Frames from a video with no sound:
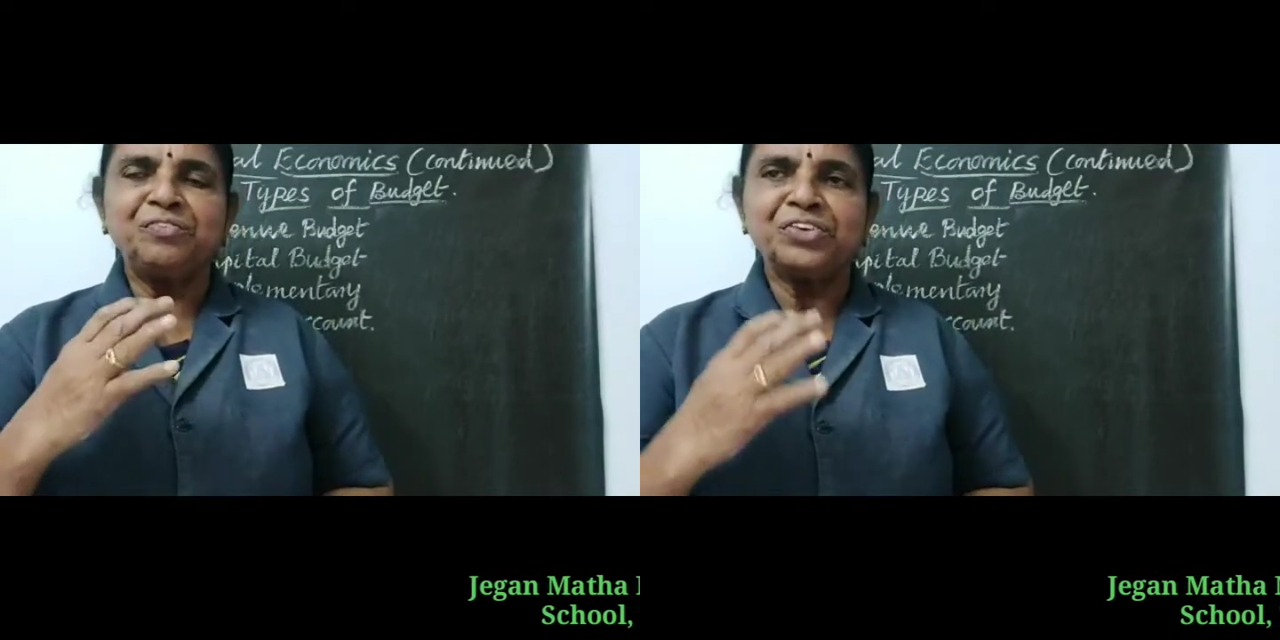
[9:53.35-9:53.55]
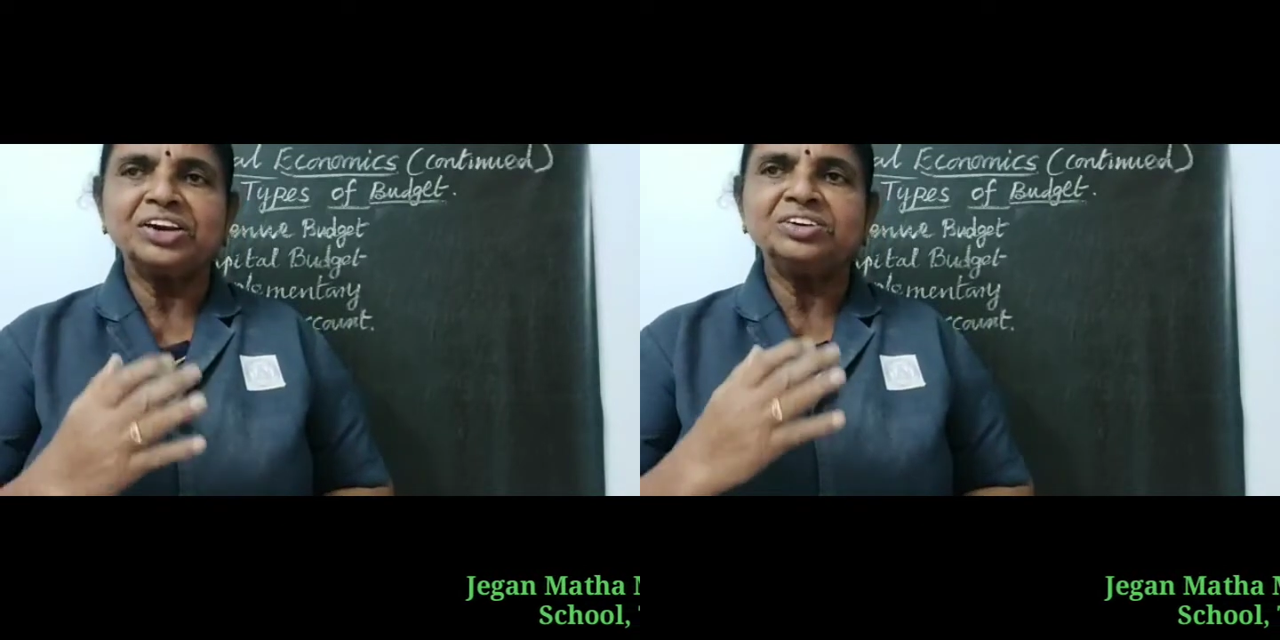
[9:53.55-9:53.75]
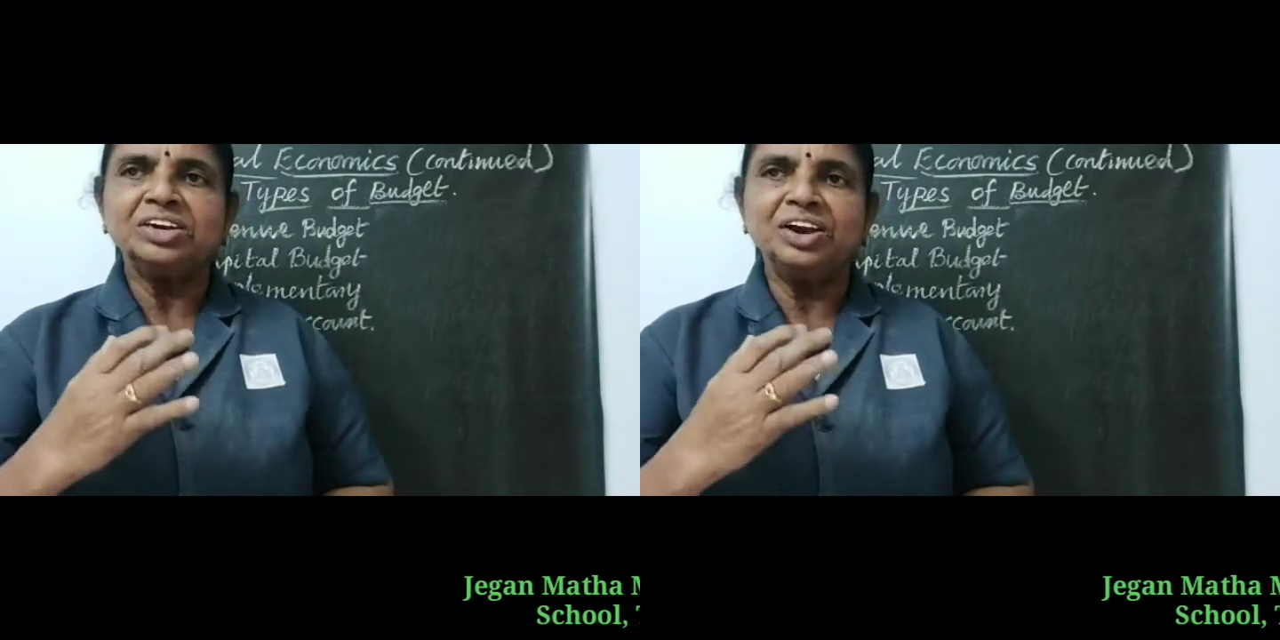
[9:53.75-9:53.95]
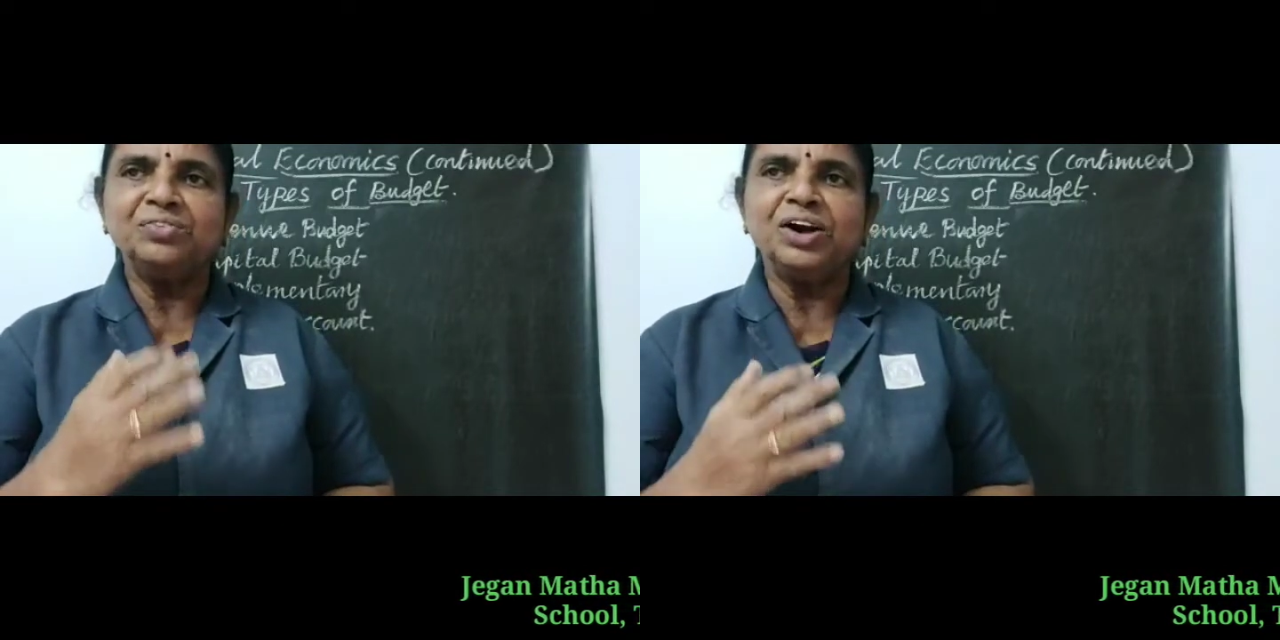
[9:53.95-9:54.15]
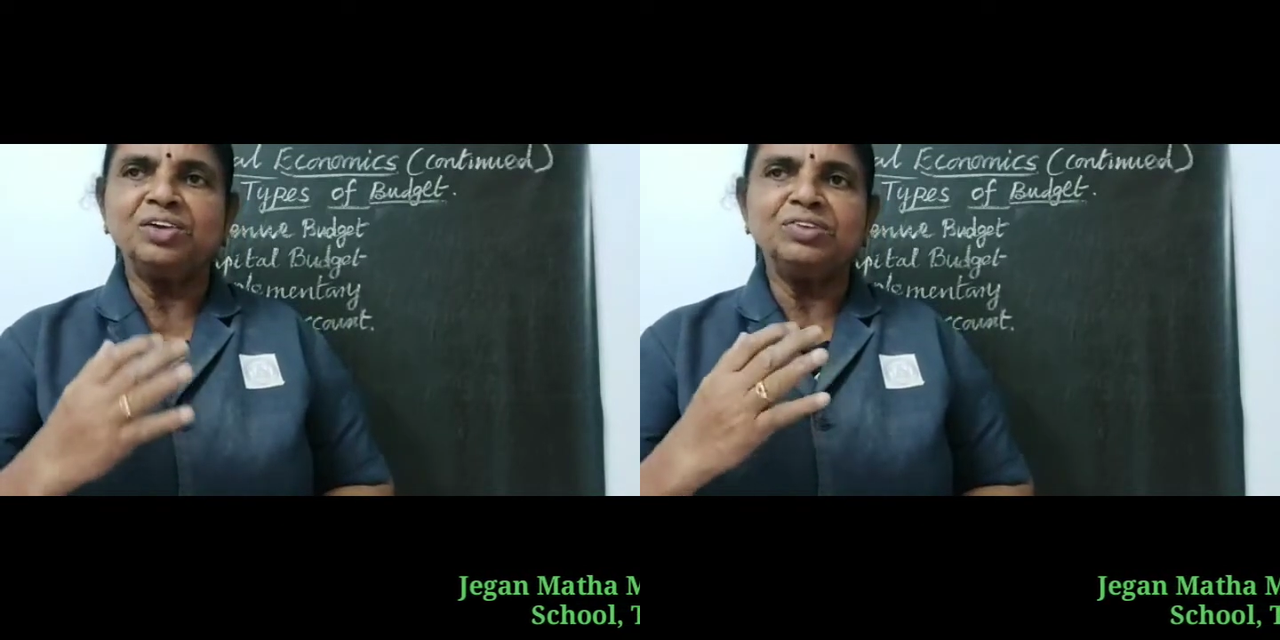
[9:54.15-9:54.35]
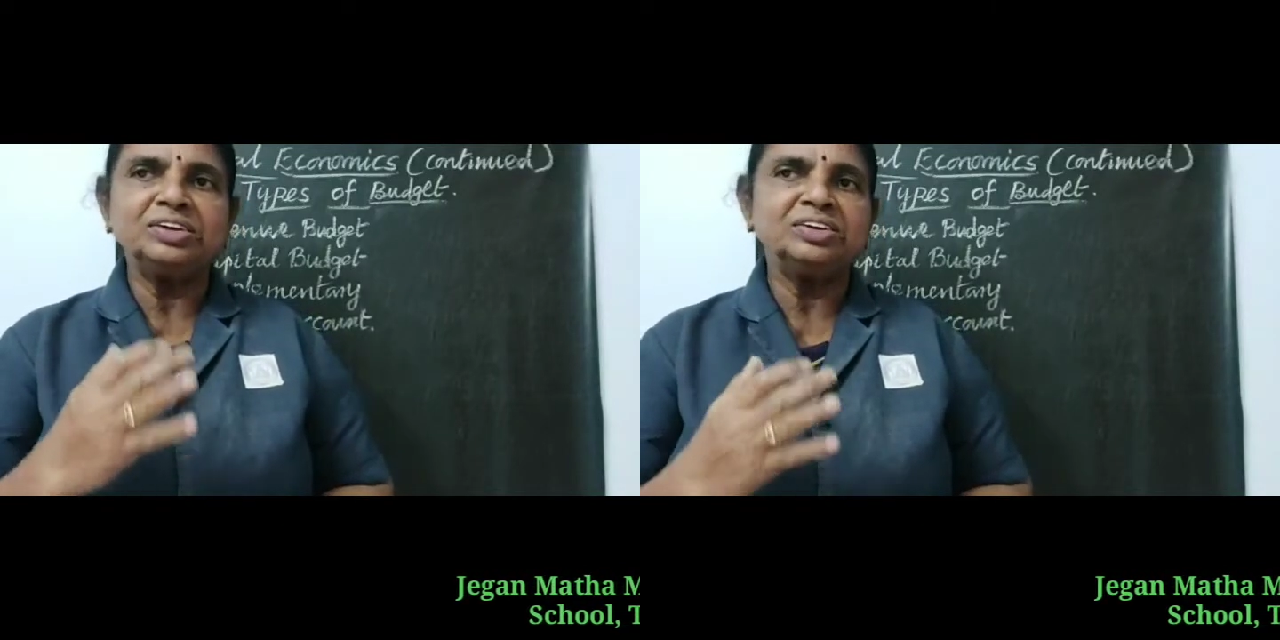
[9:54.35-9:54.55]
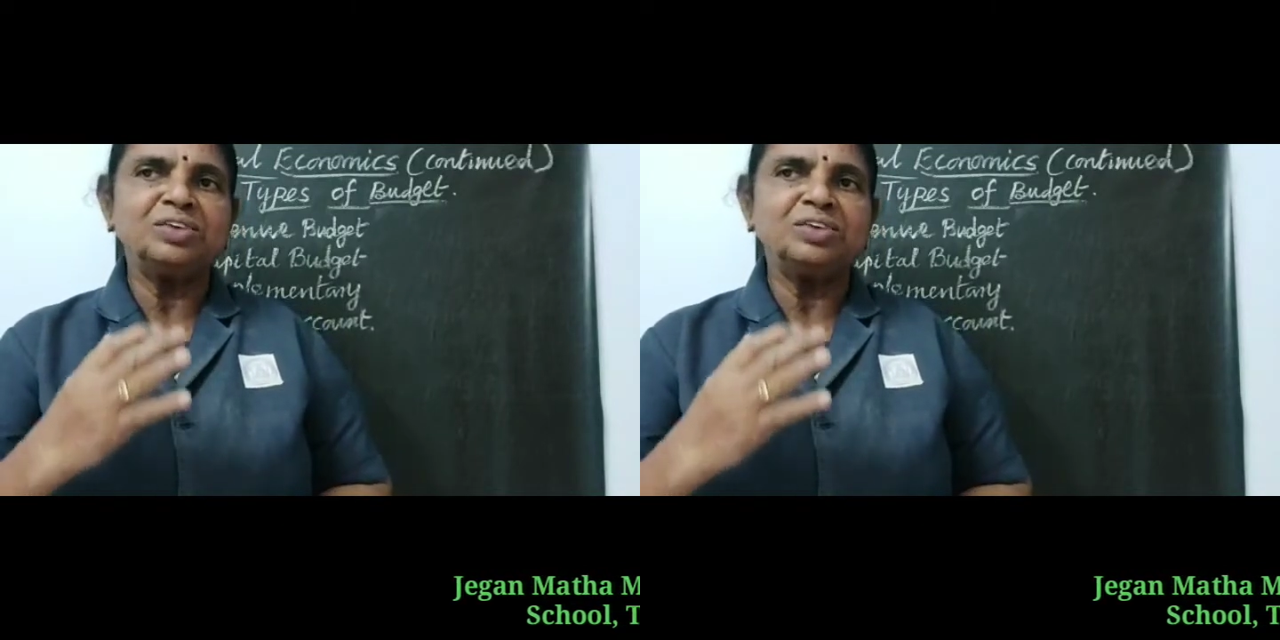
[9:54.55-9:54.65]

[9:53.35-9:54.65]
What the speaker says: fresh evaluation